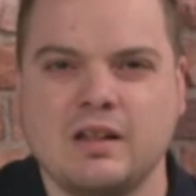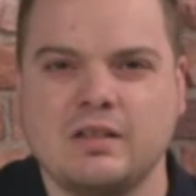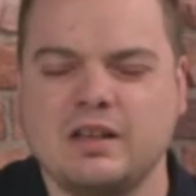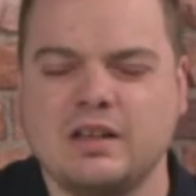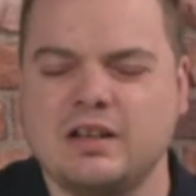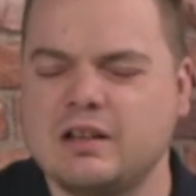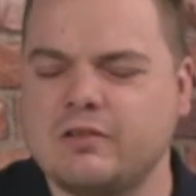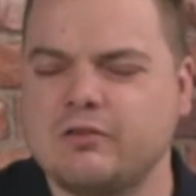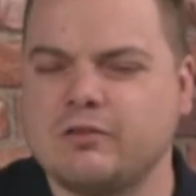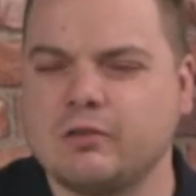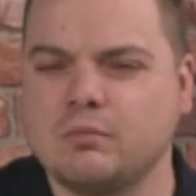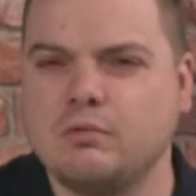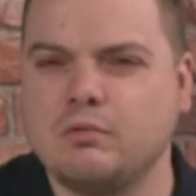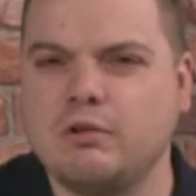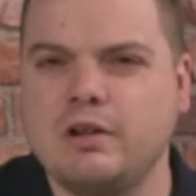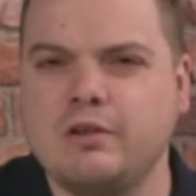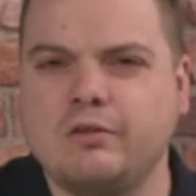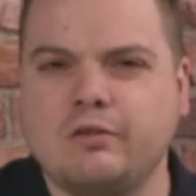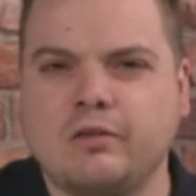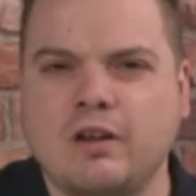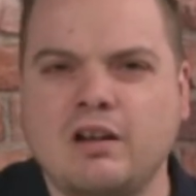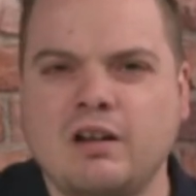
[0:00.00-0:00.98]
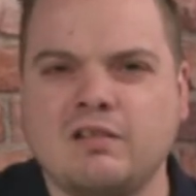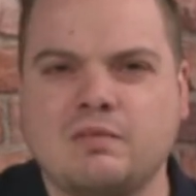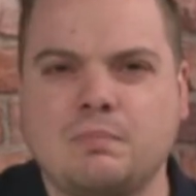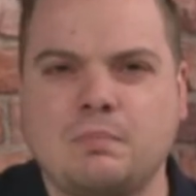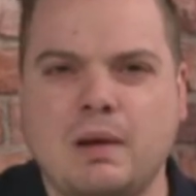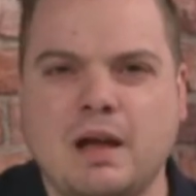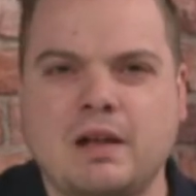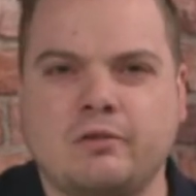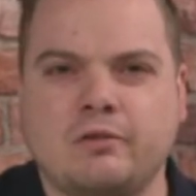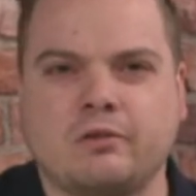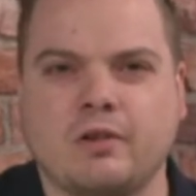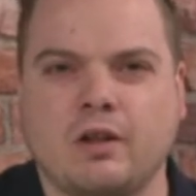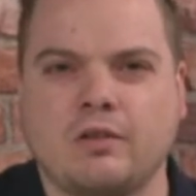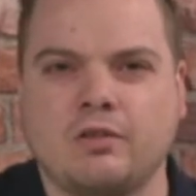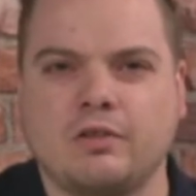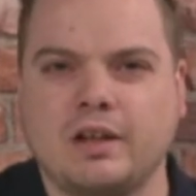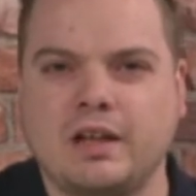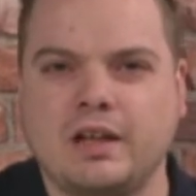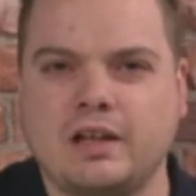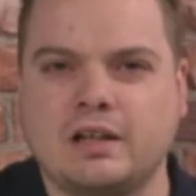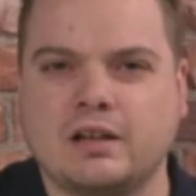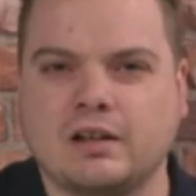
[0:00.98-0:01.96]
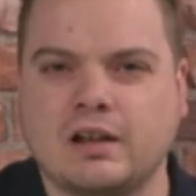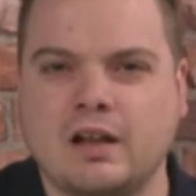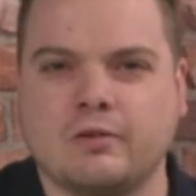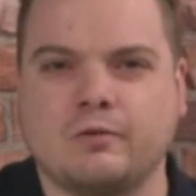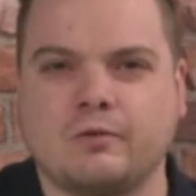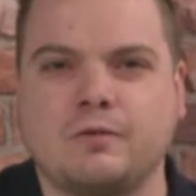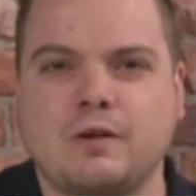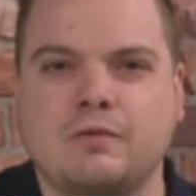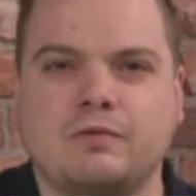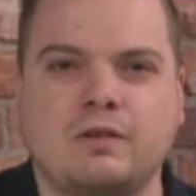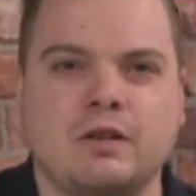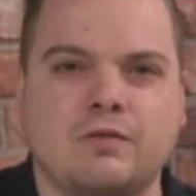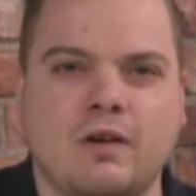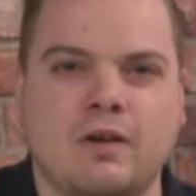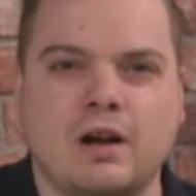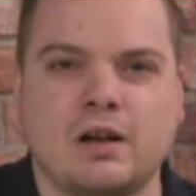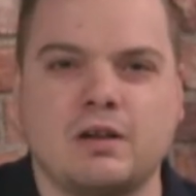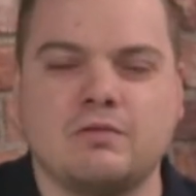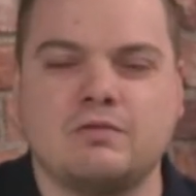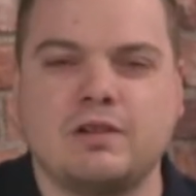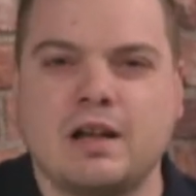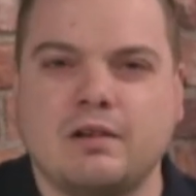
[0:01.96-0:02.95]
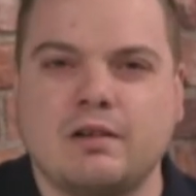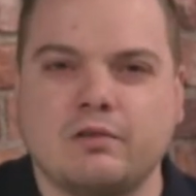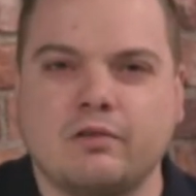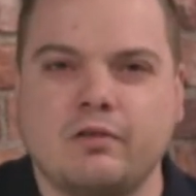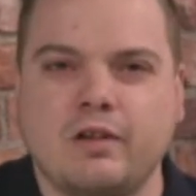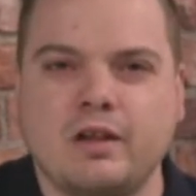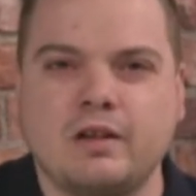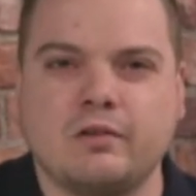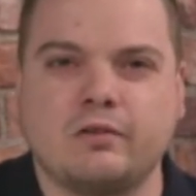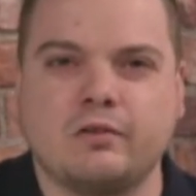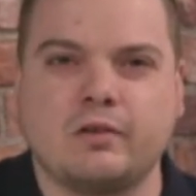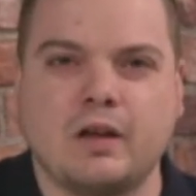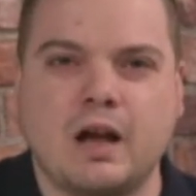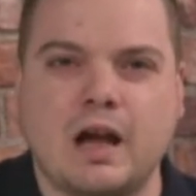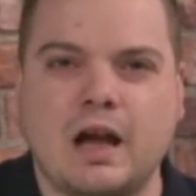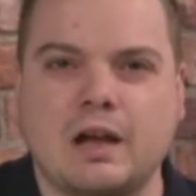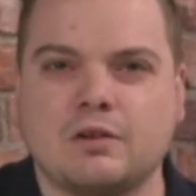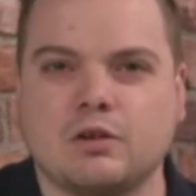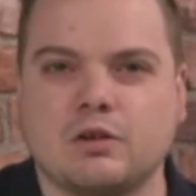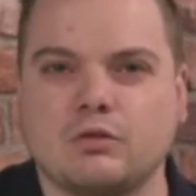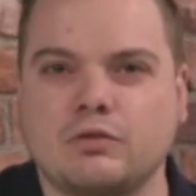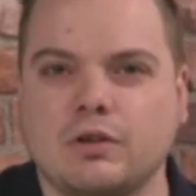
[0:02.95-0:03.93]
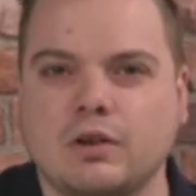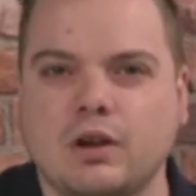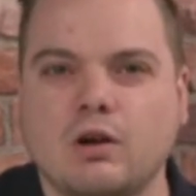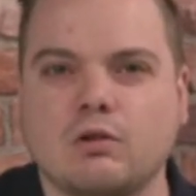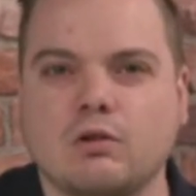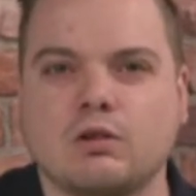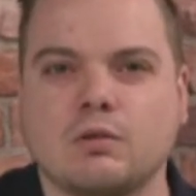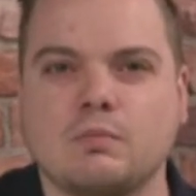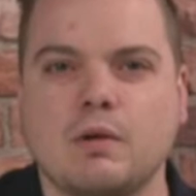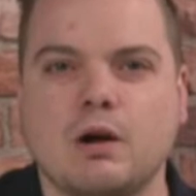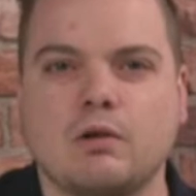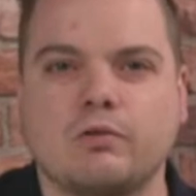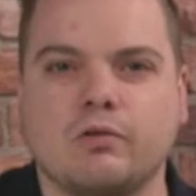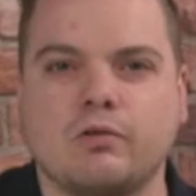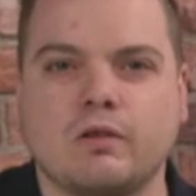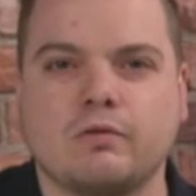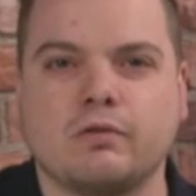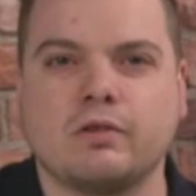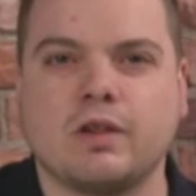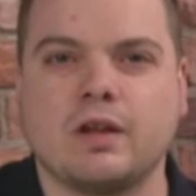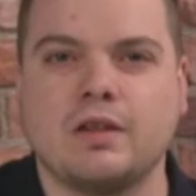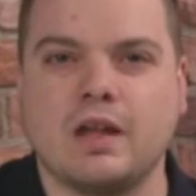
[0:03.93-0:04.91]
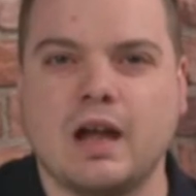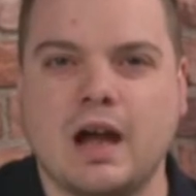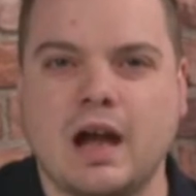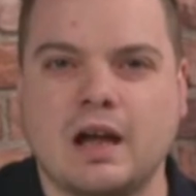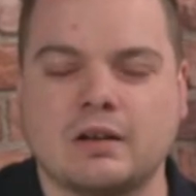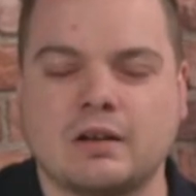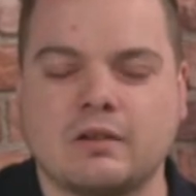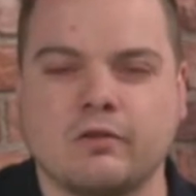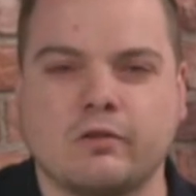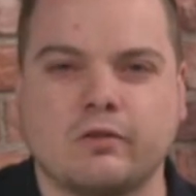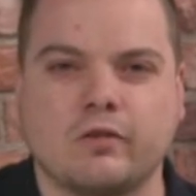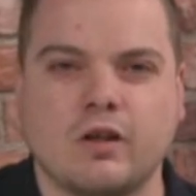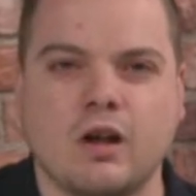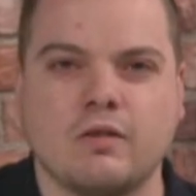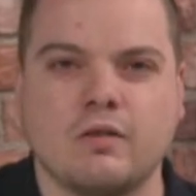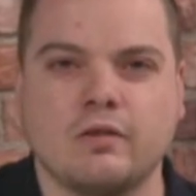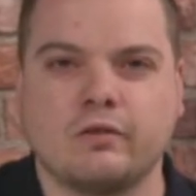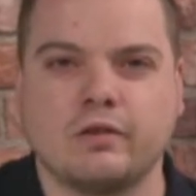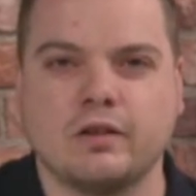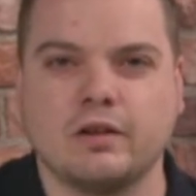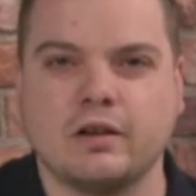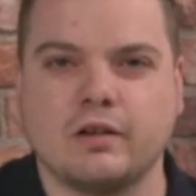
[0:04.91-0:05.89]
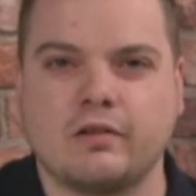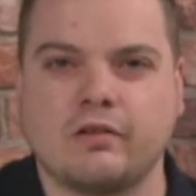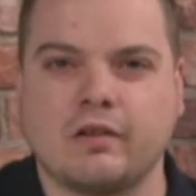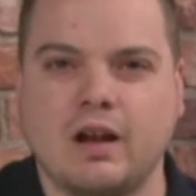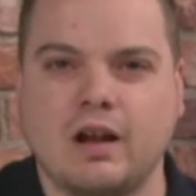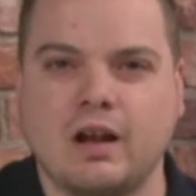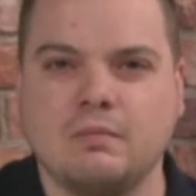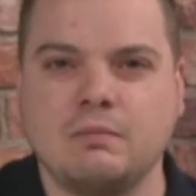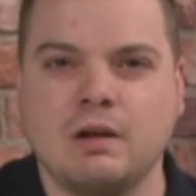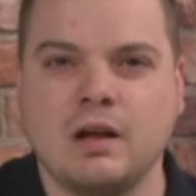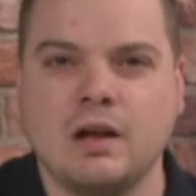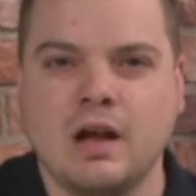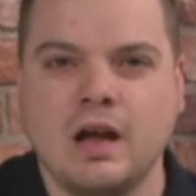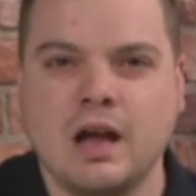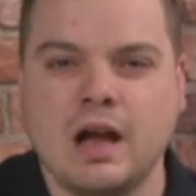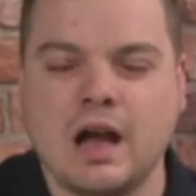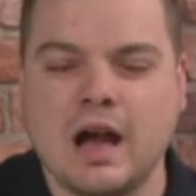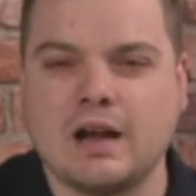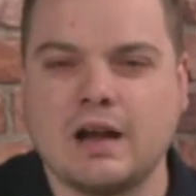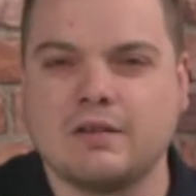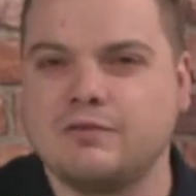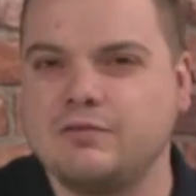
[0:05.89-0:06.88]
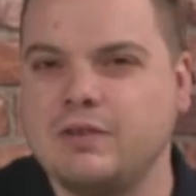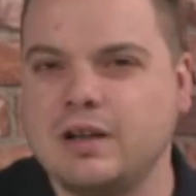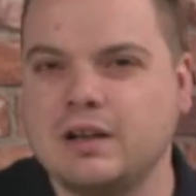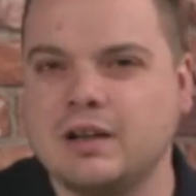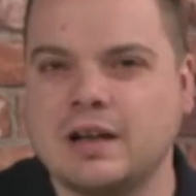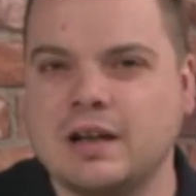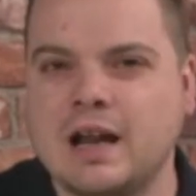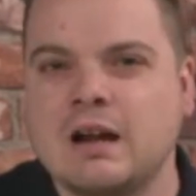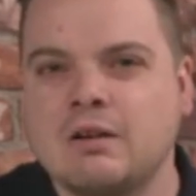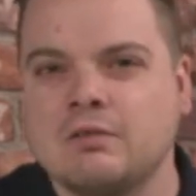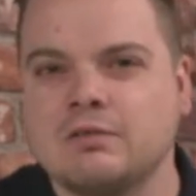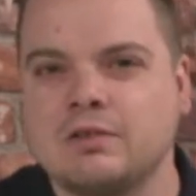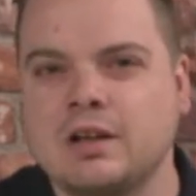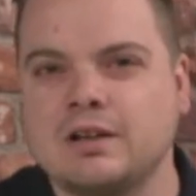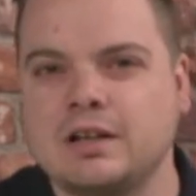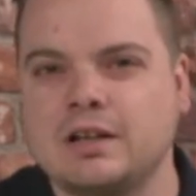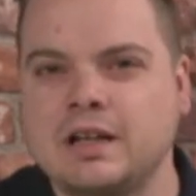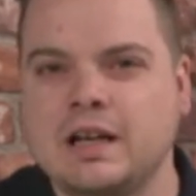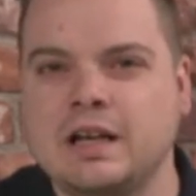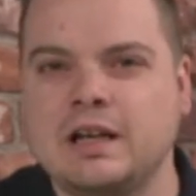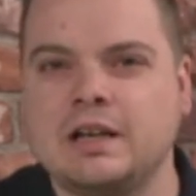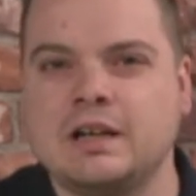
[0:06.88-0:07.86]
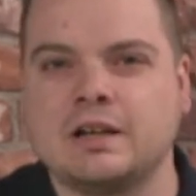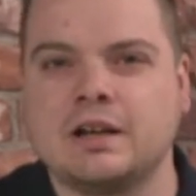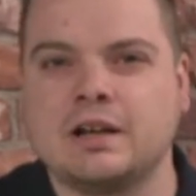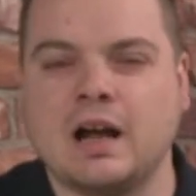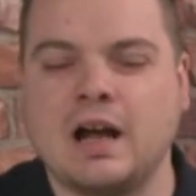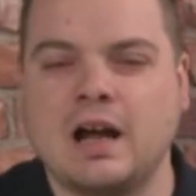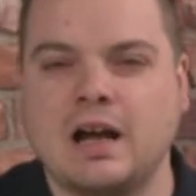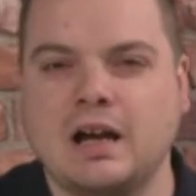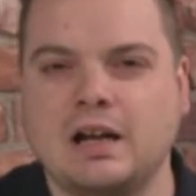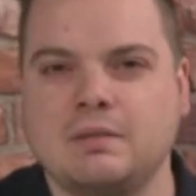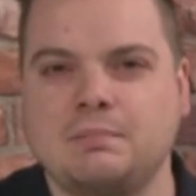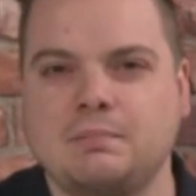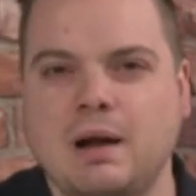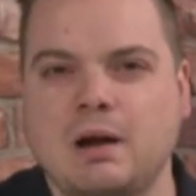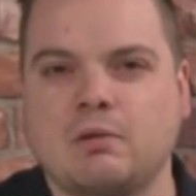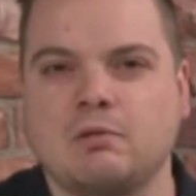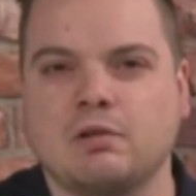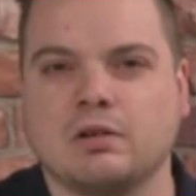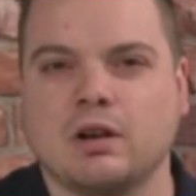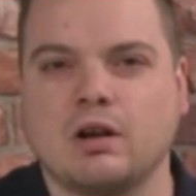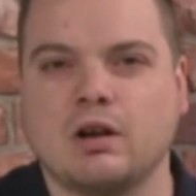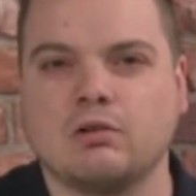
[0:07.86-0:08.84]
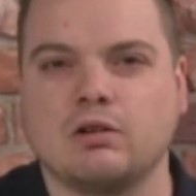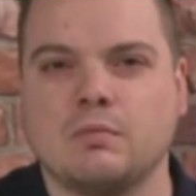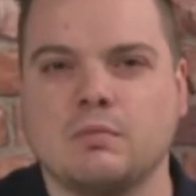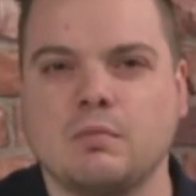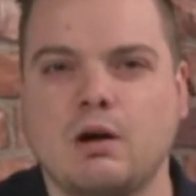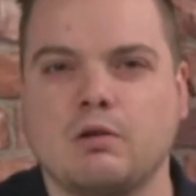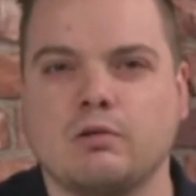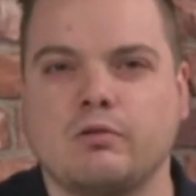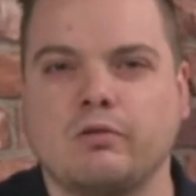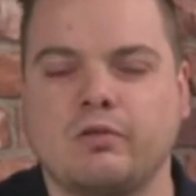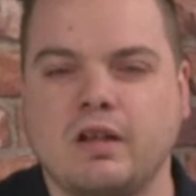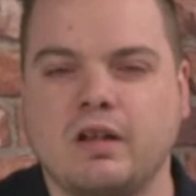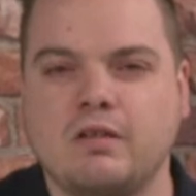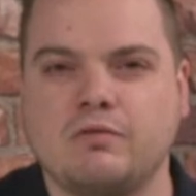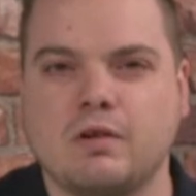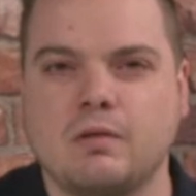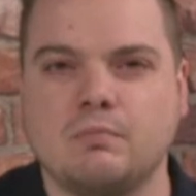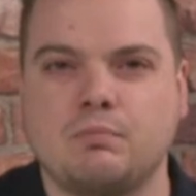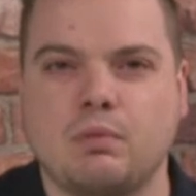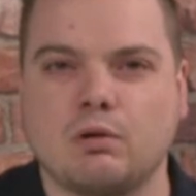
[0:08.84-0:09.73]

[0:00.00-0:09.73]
they did some research based on the Class 55 Deltics and other locomotives that they had in service at the time and figured out that they needed a high powered locomotive,